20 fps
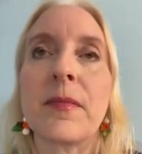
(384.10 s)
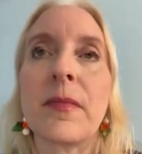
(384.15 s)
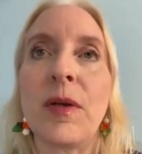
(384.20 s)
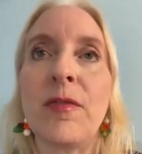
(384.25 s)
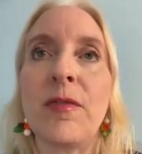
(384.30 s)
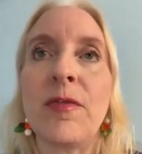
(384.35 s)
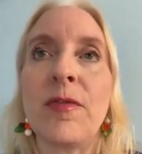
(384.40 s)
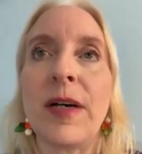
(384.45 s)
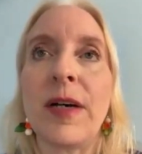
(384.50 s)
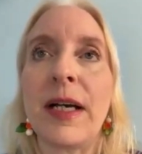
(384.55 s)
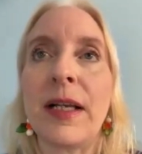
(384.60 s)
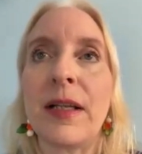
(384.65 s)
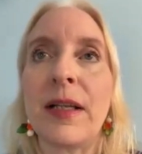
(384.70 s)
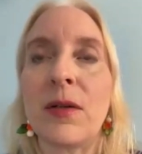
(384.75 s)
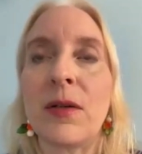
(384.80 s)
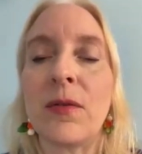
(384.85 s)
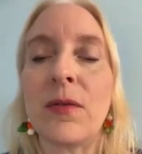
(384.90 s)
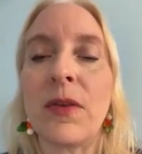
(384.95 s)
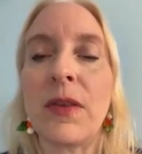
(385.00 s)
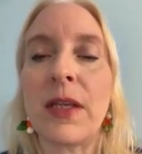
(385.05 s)
we
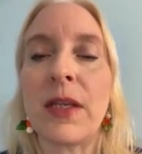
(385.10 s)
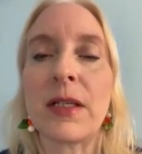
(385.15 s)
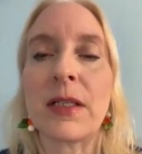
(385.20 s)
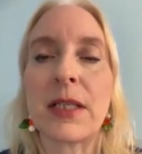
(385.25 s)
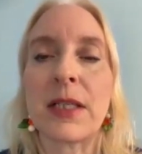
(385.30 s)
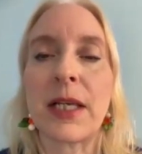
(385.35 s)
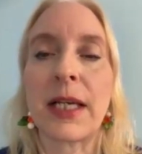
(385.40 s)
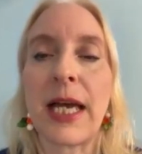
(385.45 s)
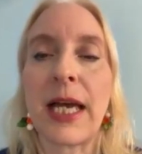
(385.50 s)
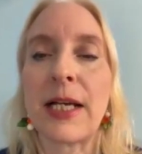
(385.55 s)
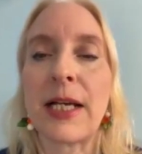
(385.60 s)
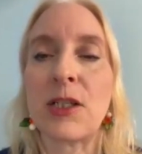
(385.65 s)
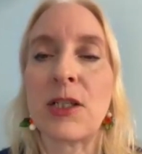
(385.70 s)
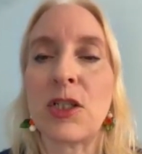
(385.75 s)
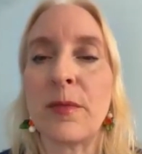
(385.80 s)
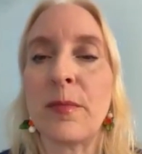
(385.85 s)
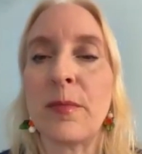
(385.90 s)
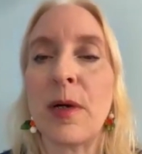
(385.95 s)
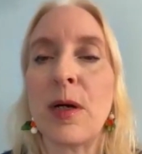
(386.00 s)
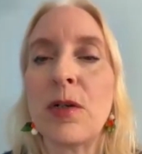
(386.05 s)
followed things like
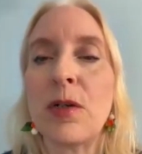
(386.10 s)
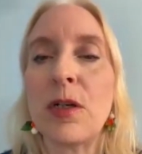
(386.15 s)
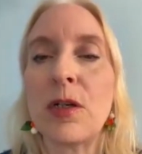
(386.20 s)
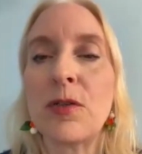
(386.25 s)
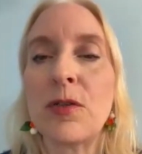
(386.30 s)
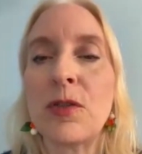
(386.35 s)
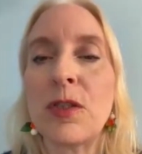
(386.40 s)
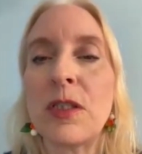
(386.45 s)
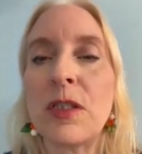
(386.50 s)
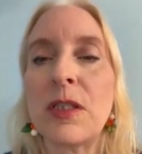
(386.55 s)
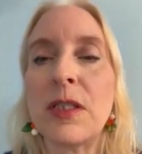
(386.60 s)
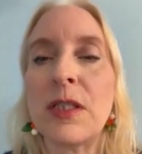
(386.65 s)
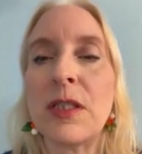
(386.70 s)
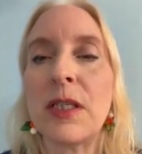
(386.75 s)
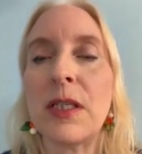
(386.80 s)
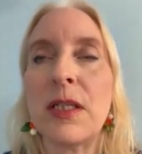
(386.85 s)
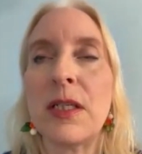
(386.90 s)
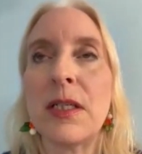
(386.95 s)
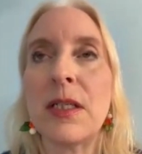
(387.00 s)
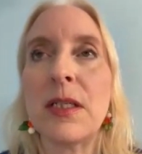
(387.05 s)
Hashimoto's
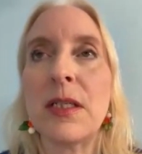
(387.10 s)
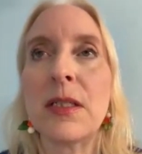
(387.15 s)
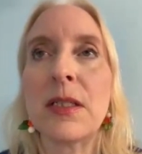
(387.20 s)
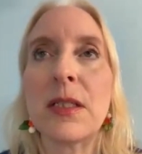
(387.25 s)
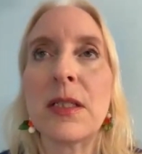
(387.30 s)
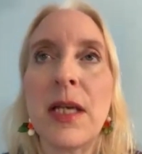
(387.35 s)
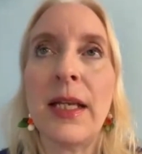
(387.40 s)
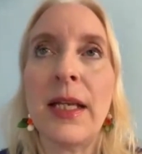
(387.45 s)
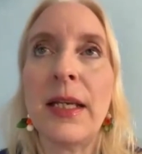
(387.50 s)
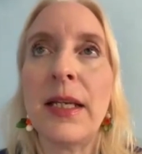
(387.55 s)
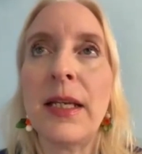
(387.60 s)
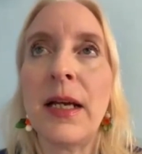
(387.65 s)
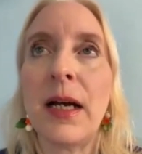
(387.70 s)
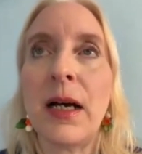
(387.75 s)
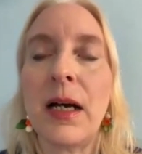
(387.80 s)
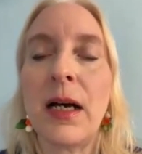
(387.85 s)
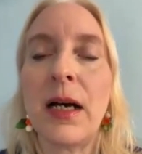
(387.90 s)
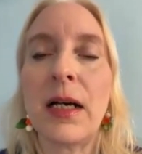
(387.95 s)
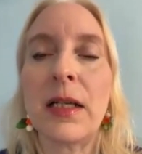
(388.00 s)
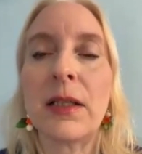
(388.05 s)
disease, any
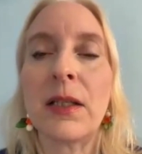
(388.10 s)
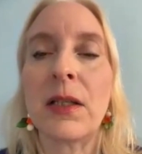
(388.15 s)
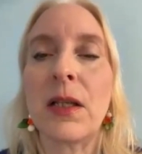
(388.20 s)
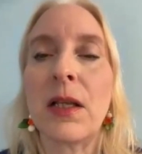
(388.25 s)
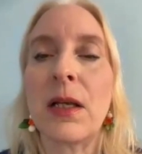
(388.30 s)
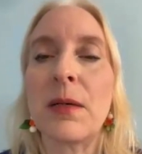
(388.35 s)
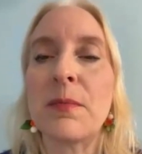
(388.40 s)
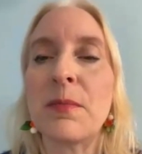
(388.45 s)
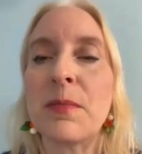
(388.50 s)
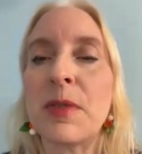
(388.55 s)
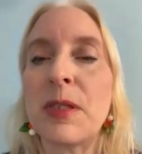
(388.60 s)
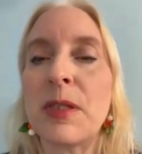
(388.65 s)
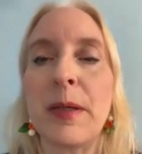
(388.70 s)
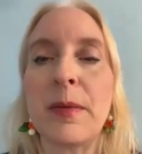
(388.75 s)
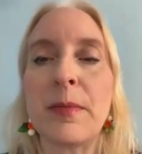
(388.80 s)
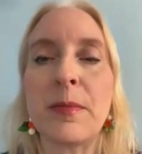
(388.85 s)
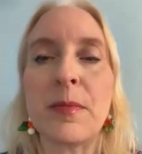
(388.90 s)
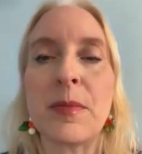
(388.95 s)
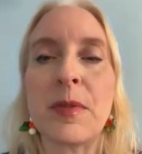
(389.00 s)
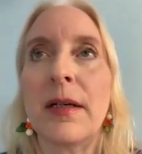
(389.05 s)
odd lump
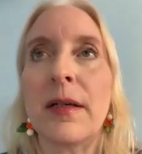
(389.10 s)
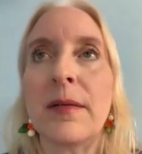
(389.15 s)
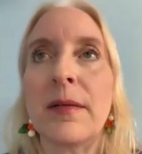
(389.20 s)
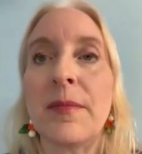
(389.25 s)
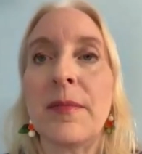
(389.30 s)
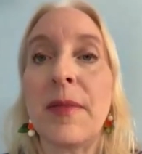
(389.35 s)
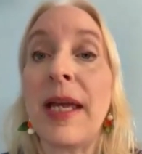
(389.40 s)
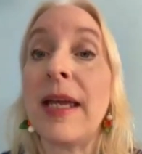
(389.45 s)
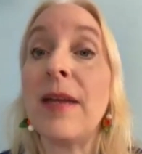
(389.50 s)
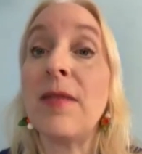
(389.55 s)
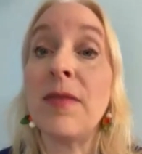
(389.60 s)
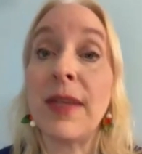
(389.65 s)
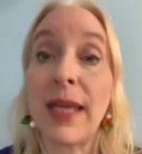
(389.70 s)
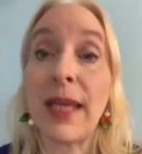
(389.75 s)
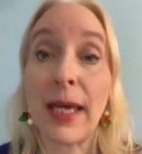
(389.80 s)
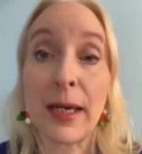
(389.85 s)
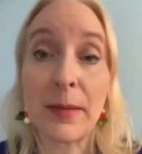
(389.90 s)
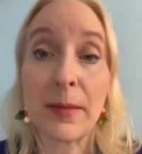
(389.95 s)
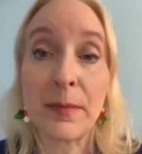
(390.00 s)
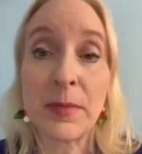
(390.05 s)
bump
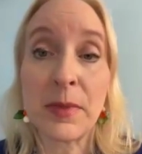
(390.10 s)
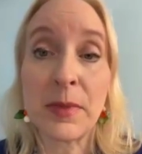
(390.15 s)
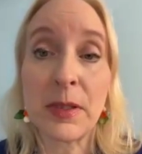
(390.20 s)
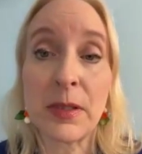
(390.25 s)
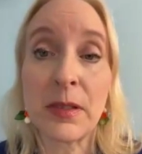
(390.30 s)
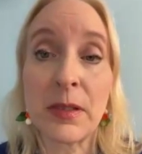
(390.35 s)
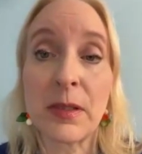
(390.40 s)
AVMs.